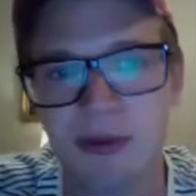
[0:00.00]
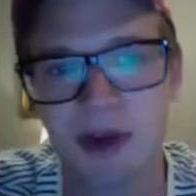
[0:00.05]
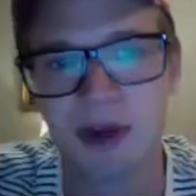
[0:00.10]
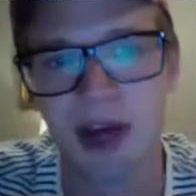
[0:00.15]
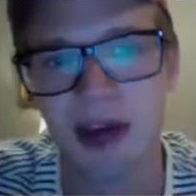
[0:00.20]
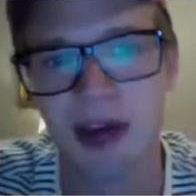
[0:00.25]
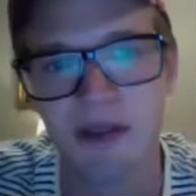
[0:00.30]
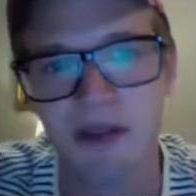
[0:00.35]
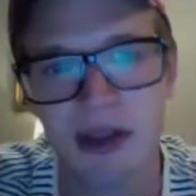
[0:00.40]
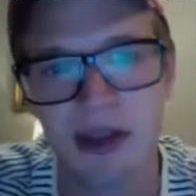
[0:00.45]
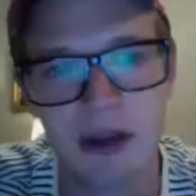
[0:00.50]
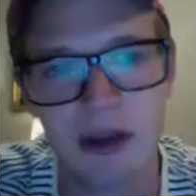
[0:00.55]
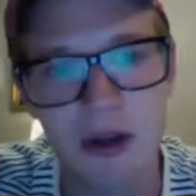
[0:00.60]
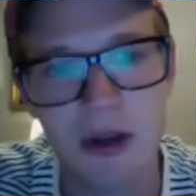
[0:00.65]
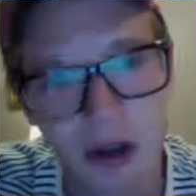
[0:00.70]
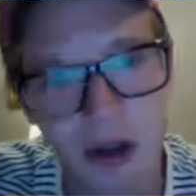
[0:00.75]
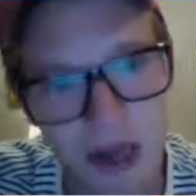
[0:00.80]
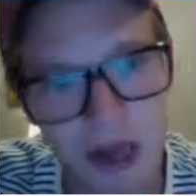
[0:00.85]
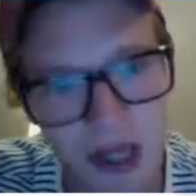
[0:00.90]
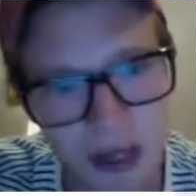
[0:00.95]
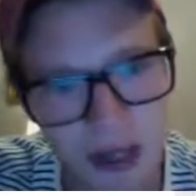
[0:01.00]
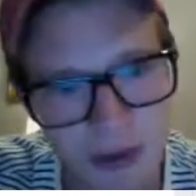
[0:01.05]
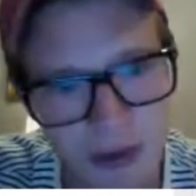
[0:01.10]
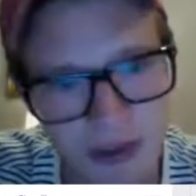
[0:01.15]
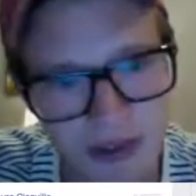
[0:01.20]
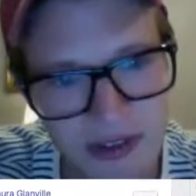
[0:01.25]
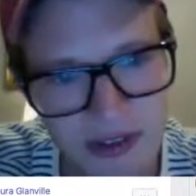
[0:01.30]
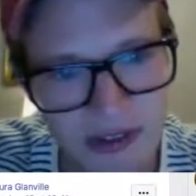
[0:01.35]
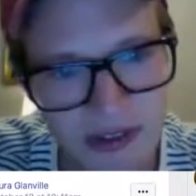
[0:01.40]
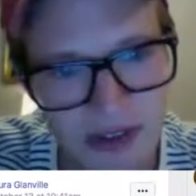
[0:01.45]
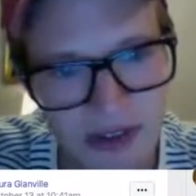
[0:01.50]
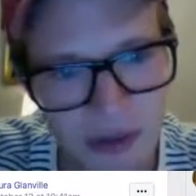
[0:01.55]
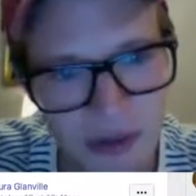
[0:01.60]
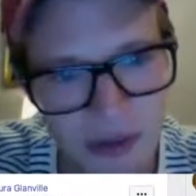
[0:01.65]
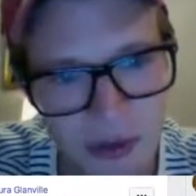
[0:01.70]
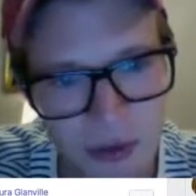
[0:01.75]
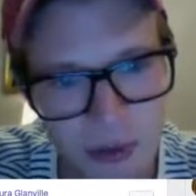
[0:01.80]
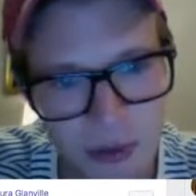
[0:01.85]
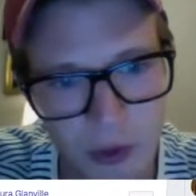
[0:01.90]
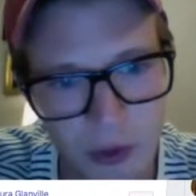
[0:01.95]
have like cooking with
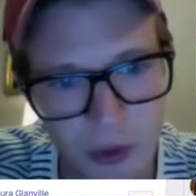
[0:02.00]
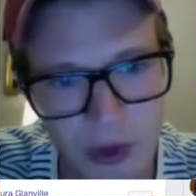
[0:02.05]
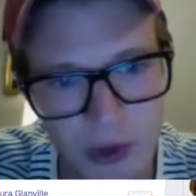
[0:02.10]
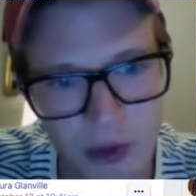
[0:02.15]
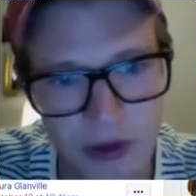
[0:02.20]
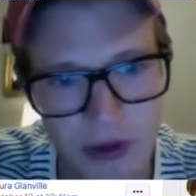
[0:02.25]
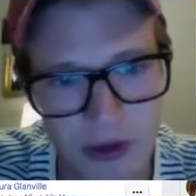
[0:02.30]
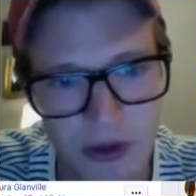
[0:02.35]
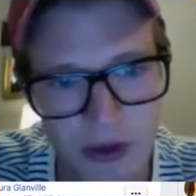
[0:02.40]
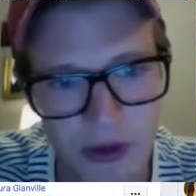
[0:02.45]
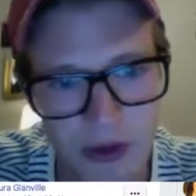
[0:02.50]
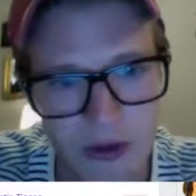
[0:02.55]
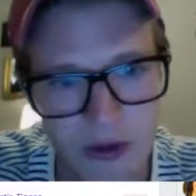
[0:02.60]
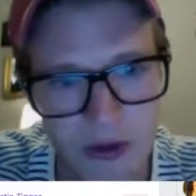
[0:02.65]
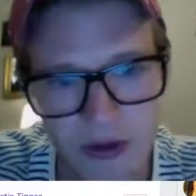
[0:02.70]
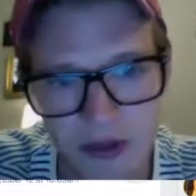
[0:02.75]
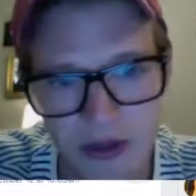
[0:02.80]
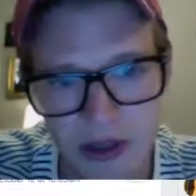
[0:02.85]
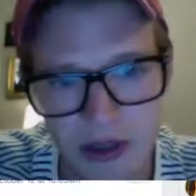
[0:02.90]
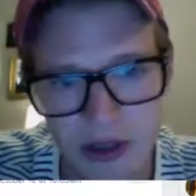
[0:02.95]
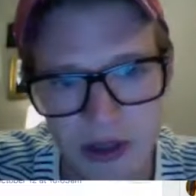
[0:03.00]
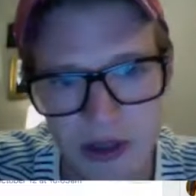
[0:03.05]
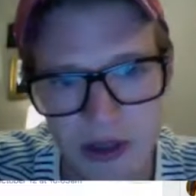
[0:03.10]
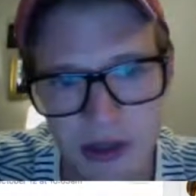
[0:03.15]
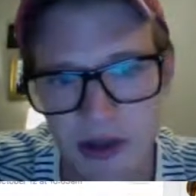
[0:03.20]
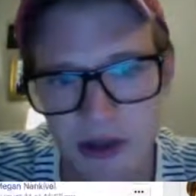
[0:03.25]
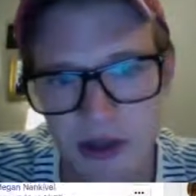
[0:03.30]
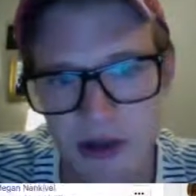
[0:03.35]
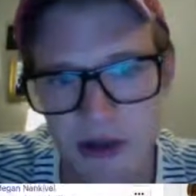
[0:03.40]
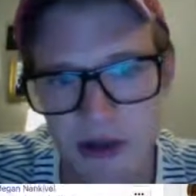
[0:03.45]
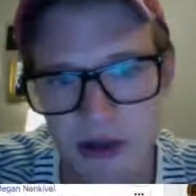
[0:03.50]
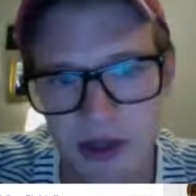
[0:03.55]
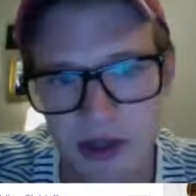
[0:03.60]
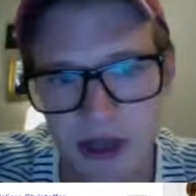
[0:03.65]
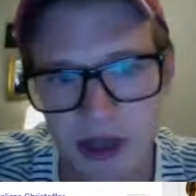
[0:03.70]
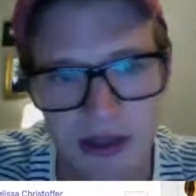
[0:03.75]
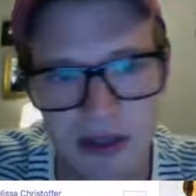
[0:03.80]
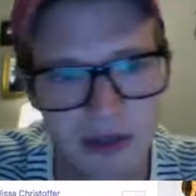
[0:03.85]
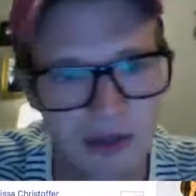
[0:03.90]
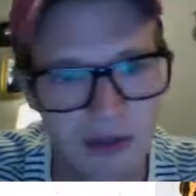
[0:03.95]
essential oils, and there's other
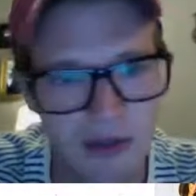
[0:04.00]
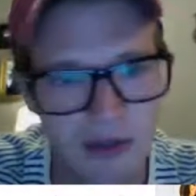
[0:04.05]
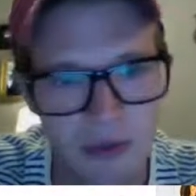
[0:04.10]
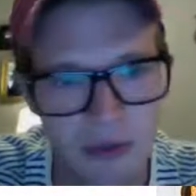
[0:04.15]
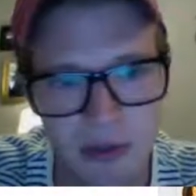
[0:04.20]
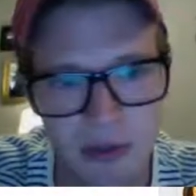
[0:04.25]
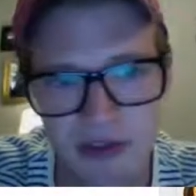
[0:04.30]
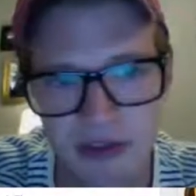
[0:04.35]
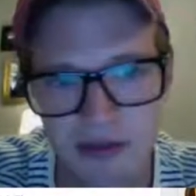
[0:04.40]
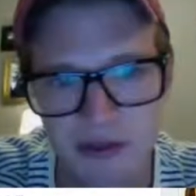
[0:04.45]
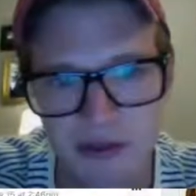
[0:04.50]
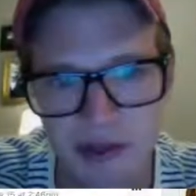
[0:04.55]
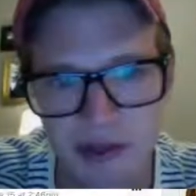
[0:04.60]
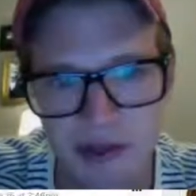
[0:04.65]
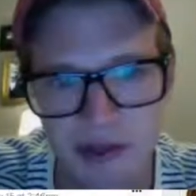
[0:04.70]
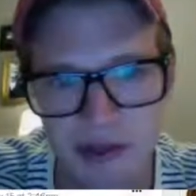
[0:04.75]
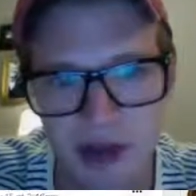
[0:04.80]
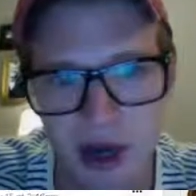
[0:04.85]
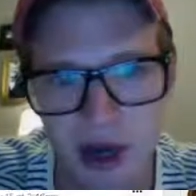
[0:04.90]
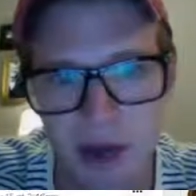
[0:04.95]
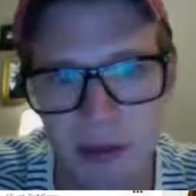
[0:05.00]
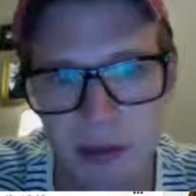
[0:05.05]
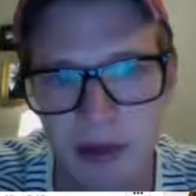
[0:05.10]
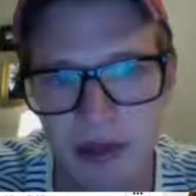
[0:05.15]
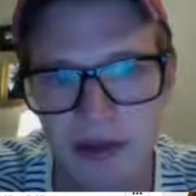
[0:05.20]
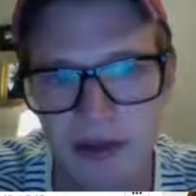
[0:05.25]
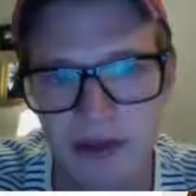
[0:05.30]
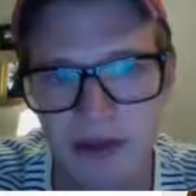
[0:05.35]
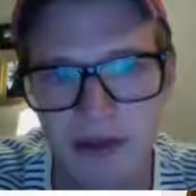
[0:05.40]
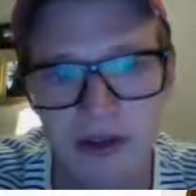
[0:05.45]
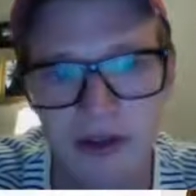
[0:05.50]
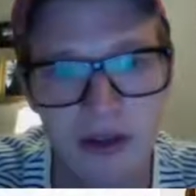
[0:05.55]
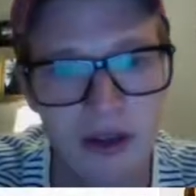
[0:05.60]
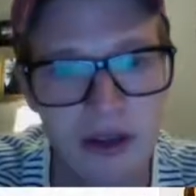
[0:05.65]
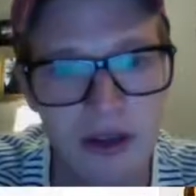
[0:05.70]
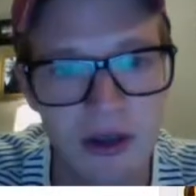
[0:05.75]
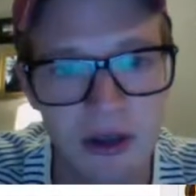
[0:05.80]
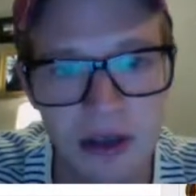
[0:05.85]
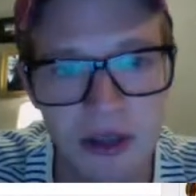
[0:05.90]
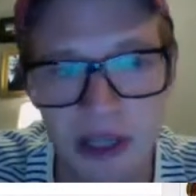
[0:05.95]
like specific topics,
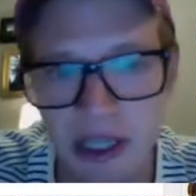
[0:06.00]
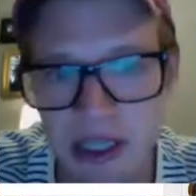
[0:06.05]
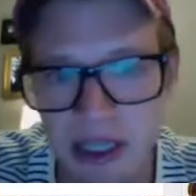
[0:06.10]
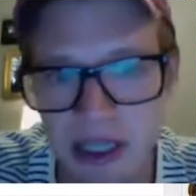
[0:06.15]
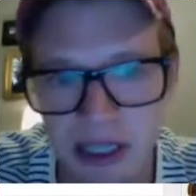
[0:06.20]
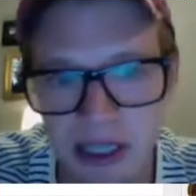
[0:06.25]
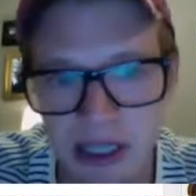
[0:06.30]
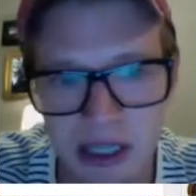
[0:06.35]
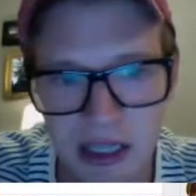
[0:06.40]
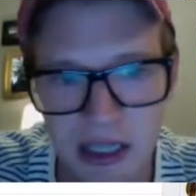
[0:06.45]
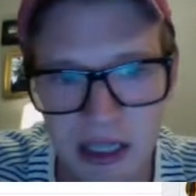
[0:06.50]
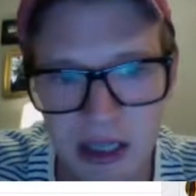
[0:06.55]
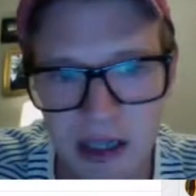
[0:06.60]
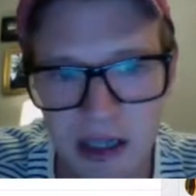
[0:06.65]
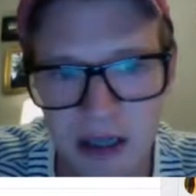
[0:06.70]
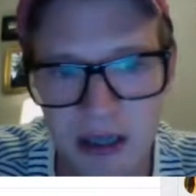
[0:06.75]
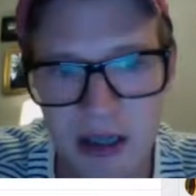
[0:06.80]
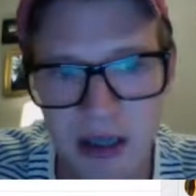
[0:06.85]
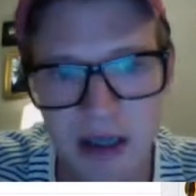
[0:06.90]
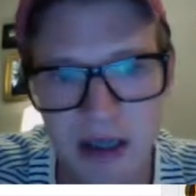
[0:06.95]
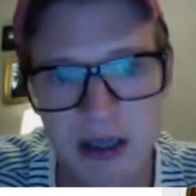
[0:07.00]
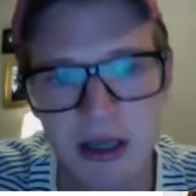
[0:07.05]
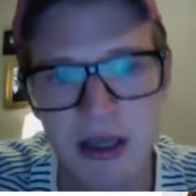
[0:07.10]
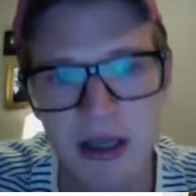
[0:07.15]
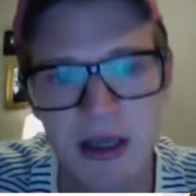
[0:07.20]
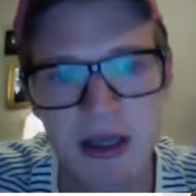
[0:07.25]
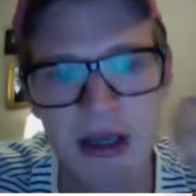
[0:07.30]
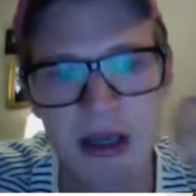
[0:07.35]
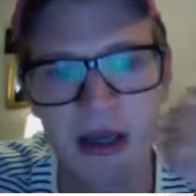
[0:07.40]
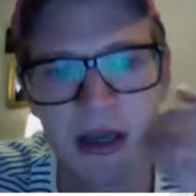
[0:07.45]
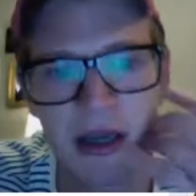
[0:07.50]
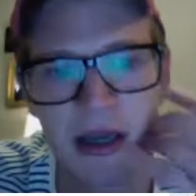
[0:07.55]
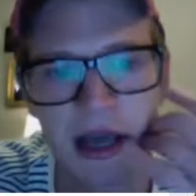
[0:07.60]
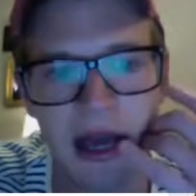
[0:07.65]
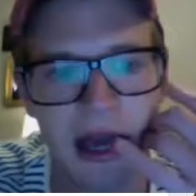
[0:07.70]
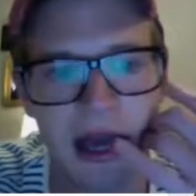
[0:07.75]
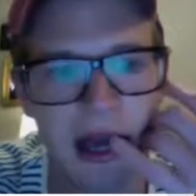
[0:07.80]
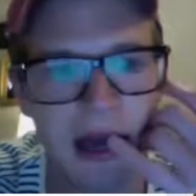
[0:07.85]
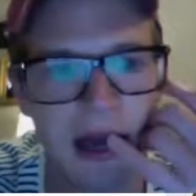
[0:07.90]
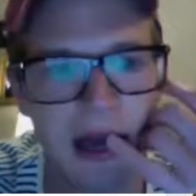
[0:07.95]
cleaning,
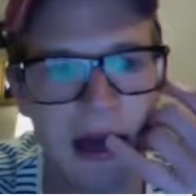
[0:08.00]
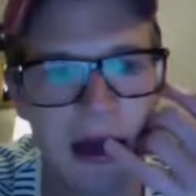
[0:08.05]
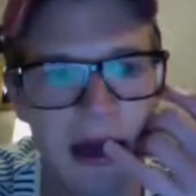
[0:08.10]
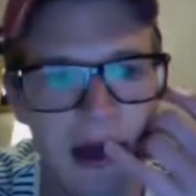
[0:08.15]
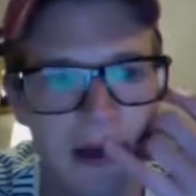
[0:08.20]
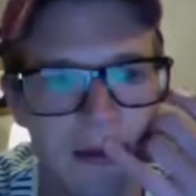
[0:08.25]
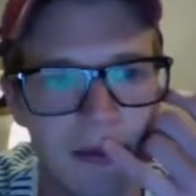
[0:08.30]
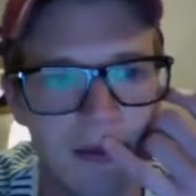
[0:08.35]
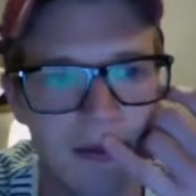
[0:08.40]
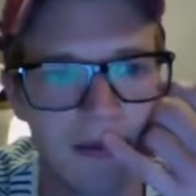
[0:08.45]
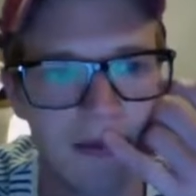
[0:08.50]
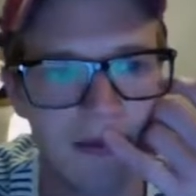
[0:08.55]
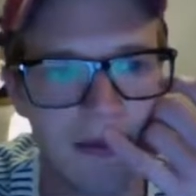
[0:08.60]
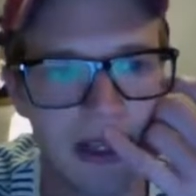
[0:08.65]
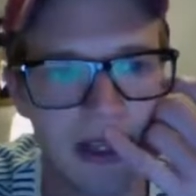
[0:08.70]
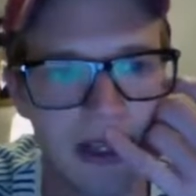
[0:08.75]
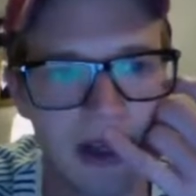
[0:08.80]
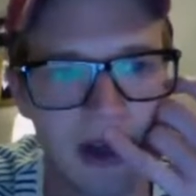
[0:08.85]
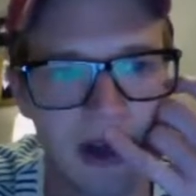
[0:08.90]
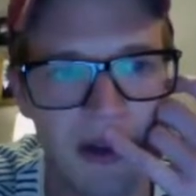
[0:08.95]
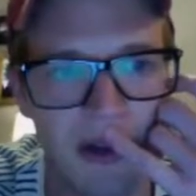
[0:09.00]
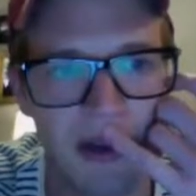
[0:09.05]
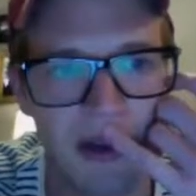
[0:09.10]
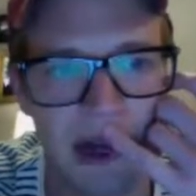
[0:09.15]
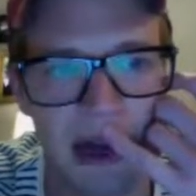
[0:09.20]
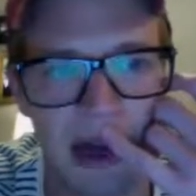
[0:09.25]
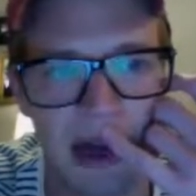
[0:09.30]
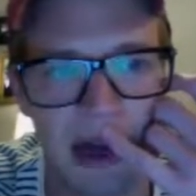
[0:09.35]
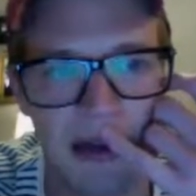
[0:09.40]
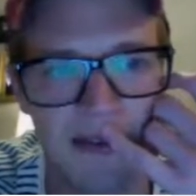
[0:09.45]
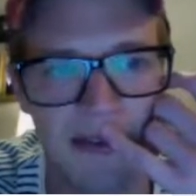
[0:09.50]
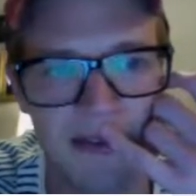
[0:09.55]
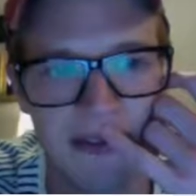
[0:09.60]
and all that.